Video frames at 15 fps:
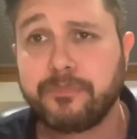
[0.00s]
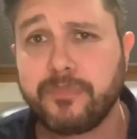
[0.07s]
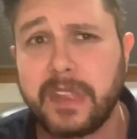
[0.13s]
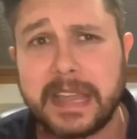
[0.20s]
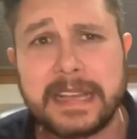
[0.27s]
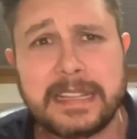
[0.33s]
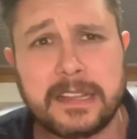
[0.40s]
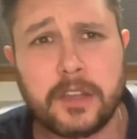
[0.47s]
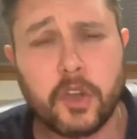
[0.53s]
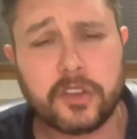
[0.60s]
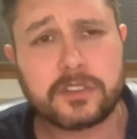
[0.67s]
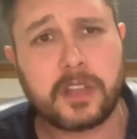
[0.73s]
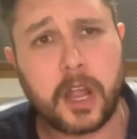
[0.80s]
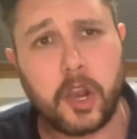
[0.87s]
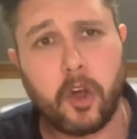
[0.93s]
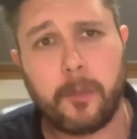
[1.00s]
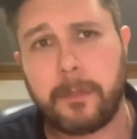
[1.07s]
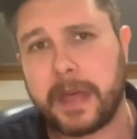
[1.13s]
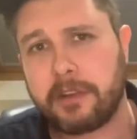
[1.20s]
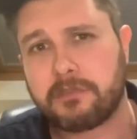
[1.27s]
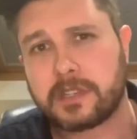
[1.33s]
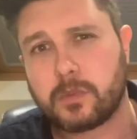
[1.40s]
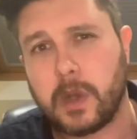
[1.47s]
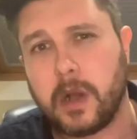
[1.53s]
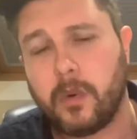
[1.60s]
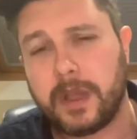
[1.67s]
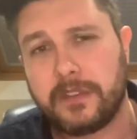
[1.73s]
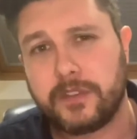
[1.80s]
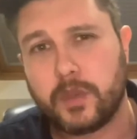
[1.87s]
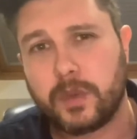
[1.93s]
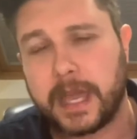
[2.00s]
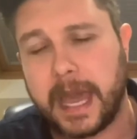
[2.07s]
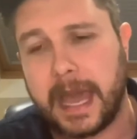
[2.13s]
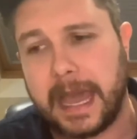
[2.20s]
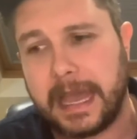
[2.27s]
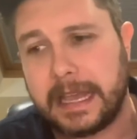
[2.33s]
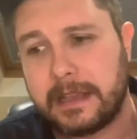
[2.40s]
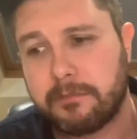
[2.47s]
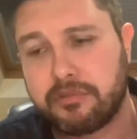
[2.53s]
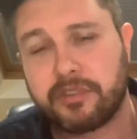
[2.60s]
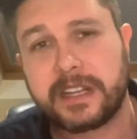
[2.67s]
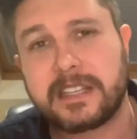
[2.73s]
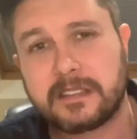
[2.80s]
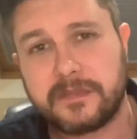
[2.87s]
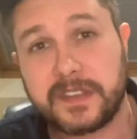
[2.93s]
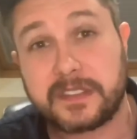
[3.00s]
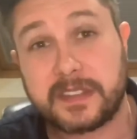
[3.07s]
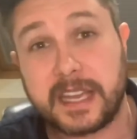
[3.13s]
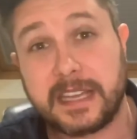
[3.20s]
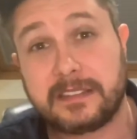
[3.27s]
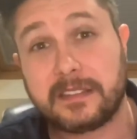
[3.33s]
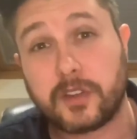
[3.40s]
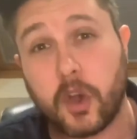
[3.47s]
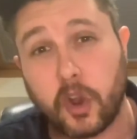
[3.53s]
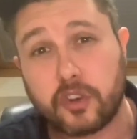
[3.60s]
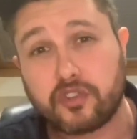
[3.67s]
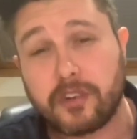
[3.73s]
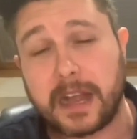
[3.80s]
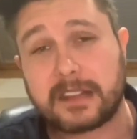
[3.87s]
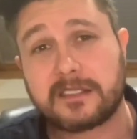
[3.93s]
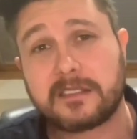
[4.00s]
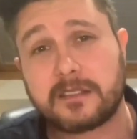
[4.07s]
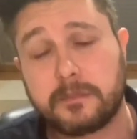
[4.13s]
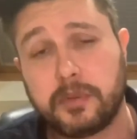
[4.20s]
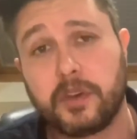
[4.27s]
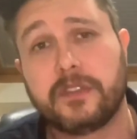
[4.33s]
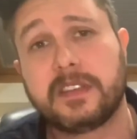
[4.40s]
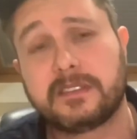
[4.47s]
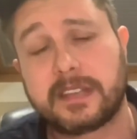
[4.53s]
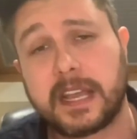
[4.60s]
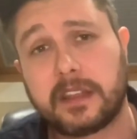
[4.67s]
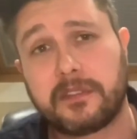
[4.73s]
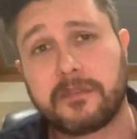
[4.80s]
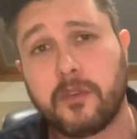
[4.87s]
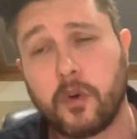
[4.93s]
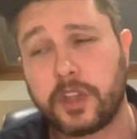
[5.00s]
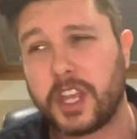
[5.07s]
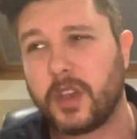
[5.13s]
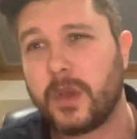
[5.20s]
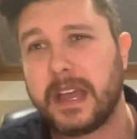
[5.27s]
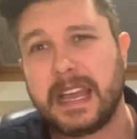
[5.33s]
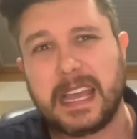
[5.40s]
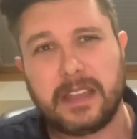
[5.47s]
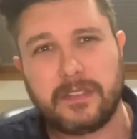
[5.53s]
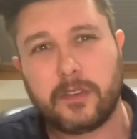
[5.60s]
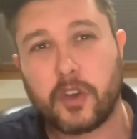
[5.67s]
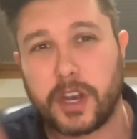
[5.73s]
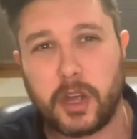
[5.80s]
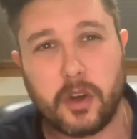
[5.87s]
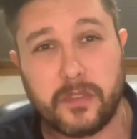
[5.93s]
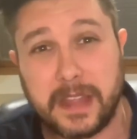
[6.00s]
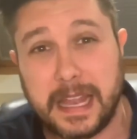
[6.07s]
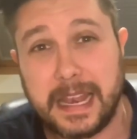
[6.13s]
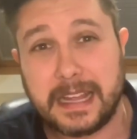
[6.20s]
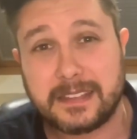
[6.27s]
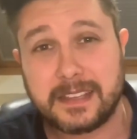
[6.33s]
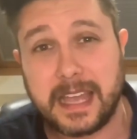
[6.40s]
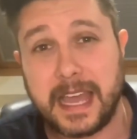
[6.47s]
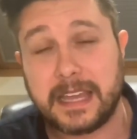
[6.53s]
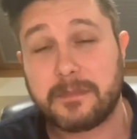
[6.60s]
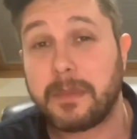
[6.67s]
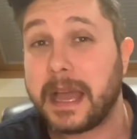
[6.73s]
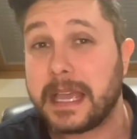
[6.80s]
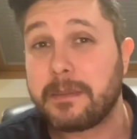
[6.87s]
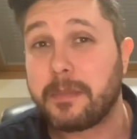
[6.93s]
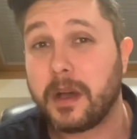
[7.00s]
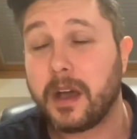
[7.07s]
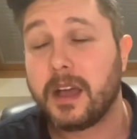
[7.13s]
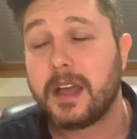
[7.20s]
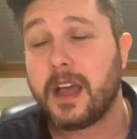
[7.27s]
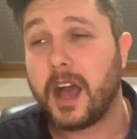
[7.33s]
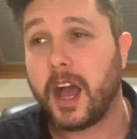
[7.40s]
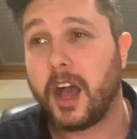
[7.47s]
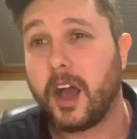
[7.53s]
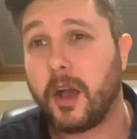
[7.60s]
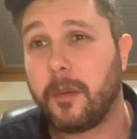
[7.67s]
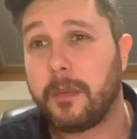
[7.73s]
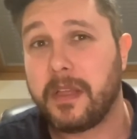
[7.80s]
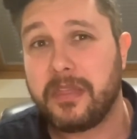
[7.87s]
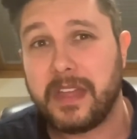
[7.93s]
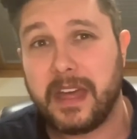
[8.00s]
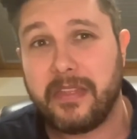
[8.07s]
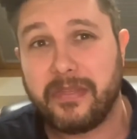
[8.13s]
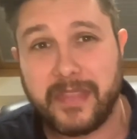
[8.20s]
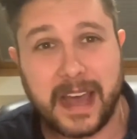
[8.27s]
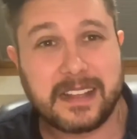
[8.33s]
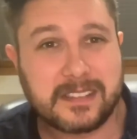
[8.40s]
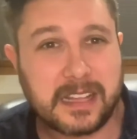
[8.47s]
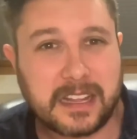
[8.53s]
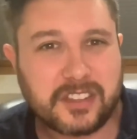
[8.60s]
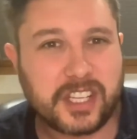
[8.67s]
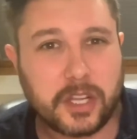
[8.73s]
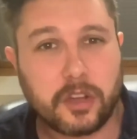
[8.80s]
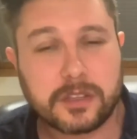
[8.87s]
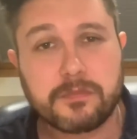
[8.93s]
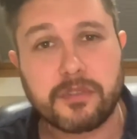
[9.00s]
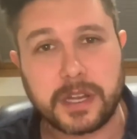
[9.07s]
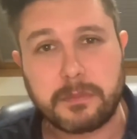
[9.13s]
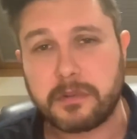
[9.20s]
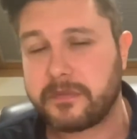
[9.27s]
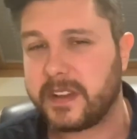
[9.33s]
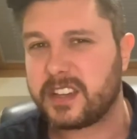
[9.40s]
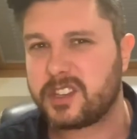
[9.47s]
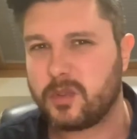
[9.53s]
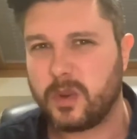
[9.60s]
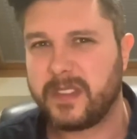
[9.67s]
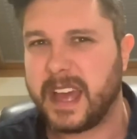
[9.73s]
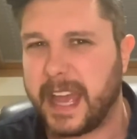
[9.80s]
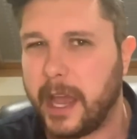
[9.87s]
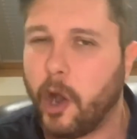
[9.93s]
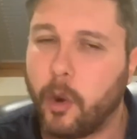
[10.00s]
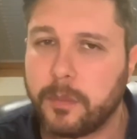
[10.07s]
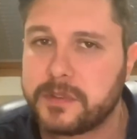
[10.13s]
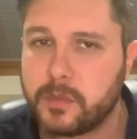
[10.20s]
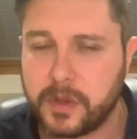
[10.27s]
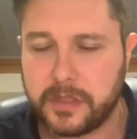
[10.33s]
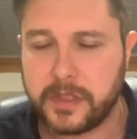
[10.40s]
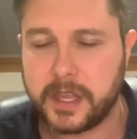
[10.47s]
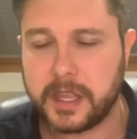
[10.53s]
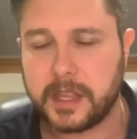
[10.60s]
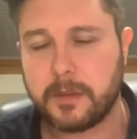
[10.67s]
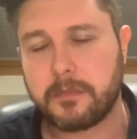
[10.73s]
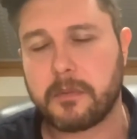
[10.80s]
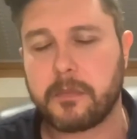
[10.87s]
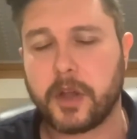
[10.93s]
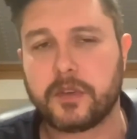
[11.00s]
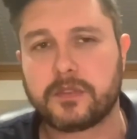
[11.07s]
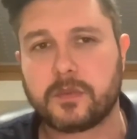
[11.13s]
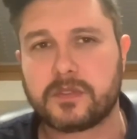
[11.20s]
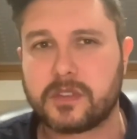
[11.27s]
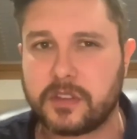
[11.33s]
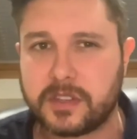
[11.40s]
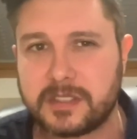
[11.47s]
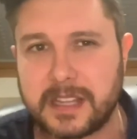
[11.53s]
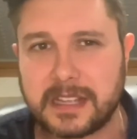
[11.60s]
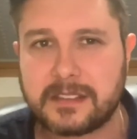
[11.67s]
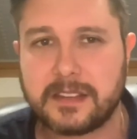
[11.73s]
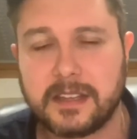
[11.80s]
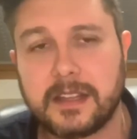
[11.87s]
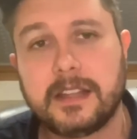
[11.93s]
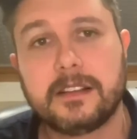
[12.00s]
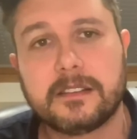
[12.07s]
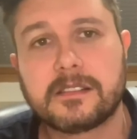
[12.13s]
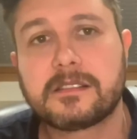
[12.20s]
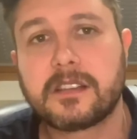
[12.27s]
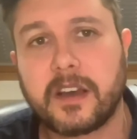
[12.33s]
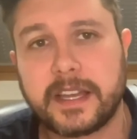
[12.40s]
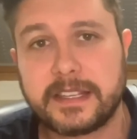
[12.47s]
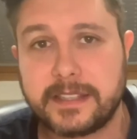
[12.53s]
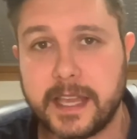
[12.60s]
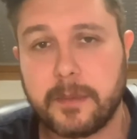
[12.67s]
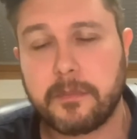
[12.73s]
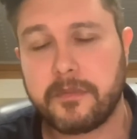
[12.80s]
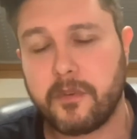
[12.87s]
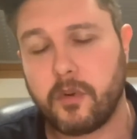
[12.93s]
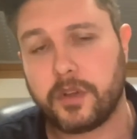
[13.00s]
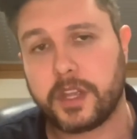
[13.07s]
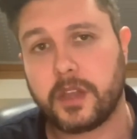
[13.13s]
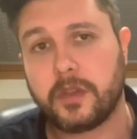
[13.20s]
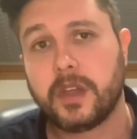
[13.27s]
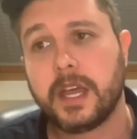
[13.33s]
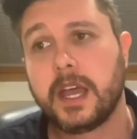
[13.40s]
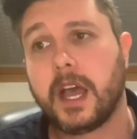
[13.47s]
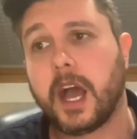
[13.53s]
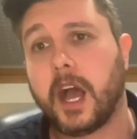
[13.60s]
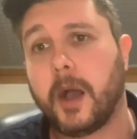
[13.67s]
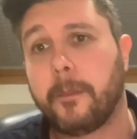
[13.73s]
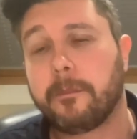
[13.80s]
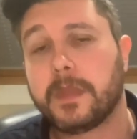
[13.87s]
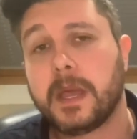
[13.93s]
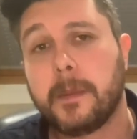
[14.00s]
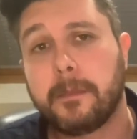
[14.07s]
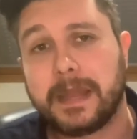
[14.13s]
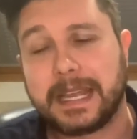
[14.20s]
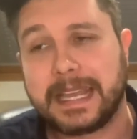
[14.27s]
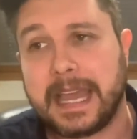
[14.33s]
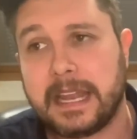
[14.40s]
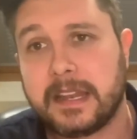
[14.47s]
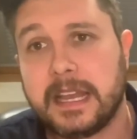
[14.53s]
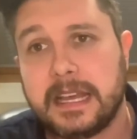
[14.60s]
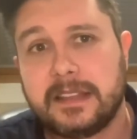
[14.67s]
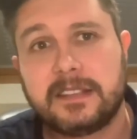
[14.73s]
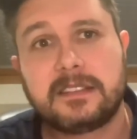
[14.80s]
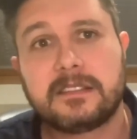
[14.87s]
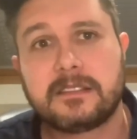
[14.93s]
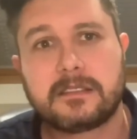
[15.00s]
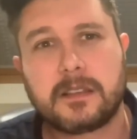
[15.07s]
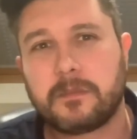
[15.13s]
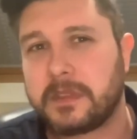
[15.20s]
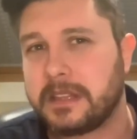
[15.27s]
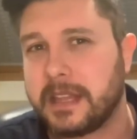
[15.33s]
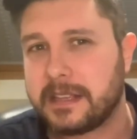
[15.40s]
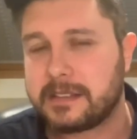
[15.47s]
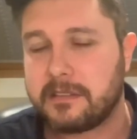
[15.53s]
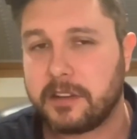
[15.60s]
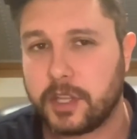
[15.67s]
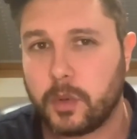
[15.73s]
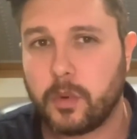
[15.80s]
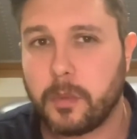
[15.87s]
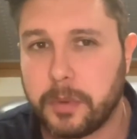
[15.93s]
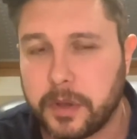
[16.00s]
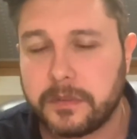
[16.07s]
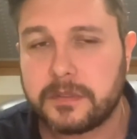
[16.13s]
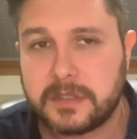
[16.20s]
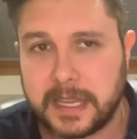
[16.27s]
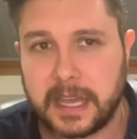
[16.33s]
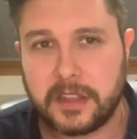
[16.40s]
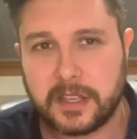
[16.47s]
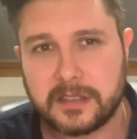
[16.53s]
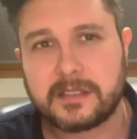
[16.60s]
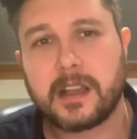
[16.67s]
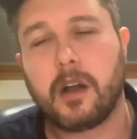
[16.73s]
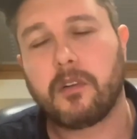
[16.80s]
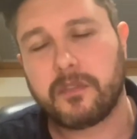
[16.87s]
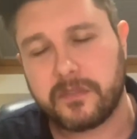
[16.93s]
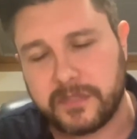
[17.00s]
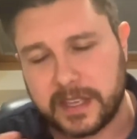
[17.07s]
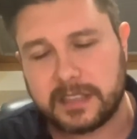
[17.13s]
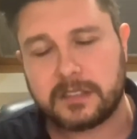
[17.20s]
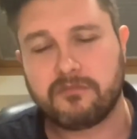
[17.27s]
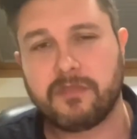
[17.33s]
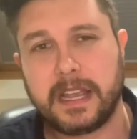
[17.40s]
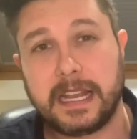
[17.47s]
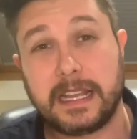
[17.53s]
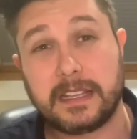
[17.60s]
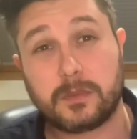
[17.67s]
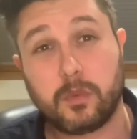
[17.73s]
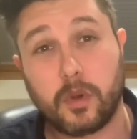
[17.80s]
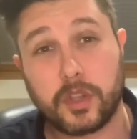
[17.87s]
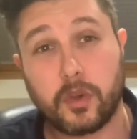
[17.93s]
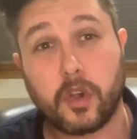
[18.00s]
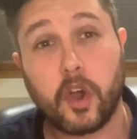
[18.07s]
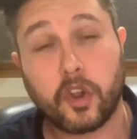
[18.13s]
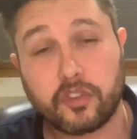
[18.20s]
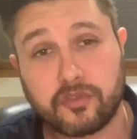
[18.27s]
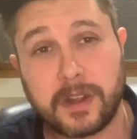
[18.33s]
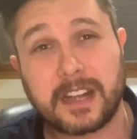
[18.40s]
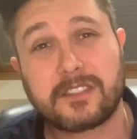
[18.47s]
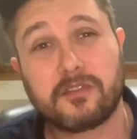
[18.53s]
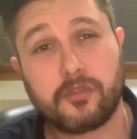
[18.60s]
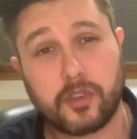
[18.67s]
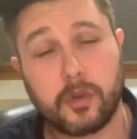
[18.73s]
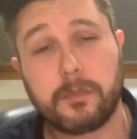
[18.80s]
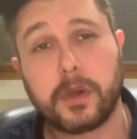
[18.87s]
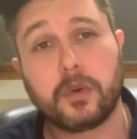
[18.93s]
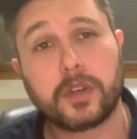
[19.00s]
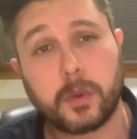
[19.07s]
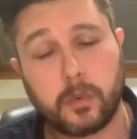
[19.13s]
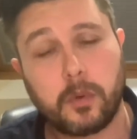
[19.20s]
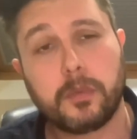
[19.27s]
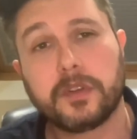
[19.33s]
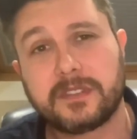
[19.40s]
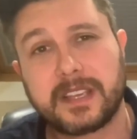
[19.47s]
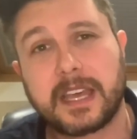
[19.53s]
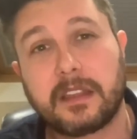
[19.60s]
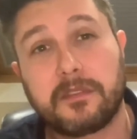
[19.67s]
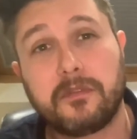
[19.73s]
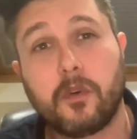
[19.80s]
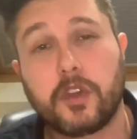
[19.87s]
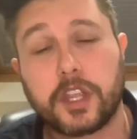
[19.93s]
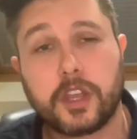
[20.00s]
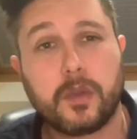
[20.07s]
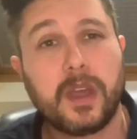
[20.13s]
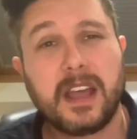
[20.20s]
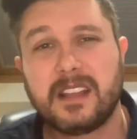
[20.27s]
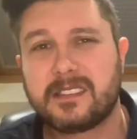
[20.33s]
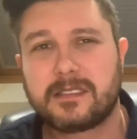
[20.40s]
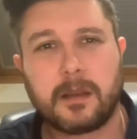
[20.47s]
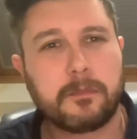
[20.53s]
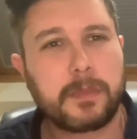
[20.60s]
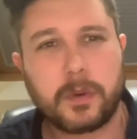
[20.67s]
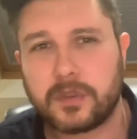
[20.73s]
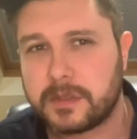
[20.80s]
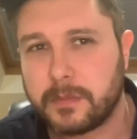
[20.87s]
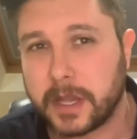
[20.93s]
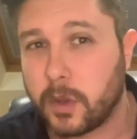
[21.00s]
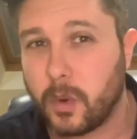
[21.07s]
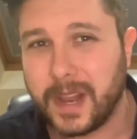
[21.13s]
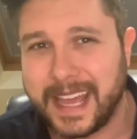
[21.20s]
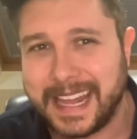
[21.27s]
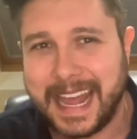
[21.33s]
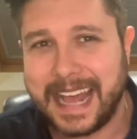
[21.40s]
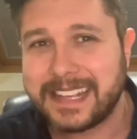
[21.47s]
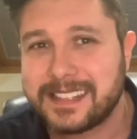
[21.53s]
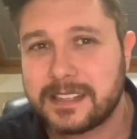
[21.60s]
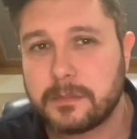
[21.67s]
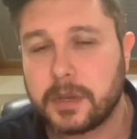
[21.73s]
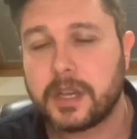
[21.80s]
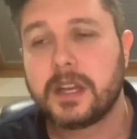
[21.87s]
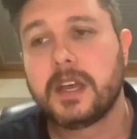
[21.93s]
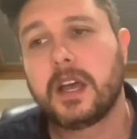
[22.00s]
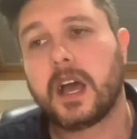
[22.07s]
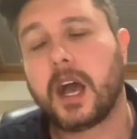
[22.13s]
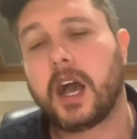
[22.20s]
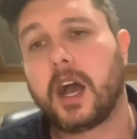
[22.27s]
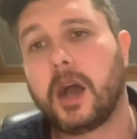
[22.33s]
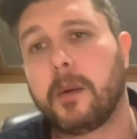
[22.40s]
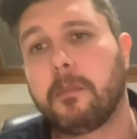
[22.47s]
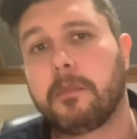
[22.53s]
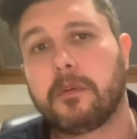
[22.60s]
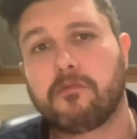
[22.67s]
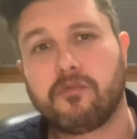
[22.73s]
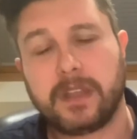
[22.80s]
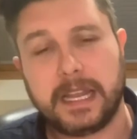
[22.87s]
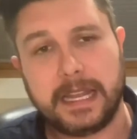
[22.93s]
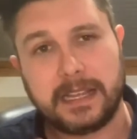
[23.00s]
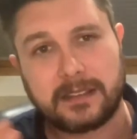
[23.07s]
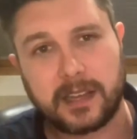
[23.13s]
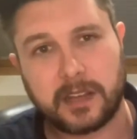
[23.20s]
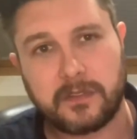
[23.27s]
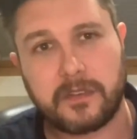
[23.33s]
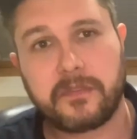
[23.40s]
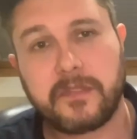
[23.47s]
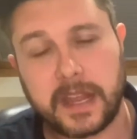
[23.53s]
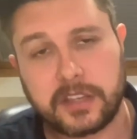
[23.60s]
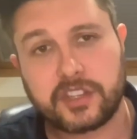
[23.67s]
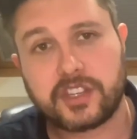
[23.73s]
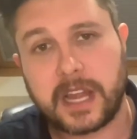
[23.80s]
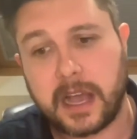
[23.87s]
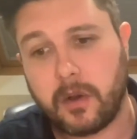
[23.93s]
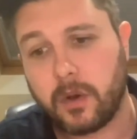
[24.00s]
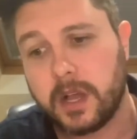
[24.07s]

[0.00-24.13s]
it looks a lot better as well if you get a pretty sophisticated contractor to put this together for you. If you've got it on their letterhead paper, then that's actually looks pretty professional, and that helps with the proposal. So just that's a little side tip for you. But again, this isn't something necessarily you will put together yourself. This really is what your contractor or your builder will put together for you. Some builders might call it an estimate, but really it's kind of a fleshed out